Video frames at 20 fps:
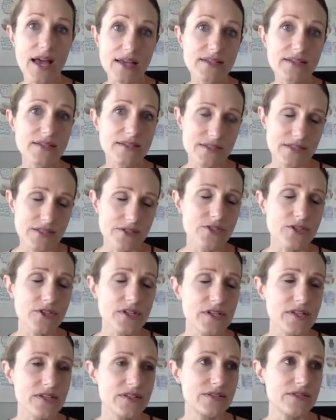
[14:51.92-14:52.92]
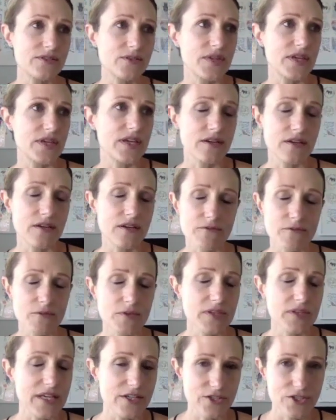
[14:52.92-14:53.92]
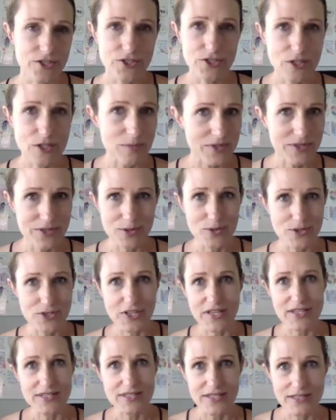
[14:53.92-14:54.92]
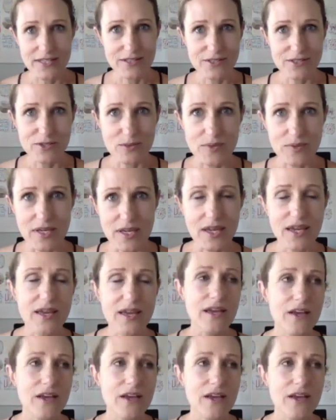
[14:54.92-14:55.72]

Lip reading: Sisterhood is soothing, relationships, socializing is soothing.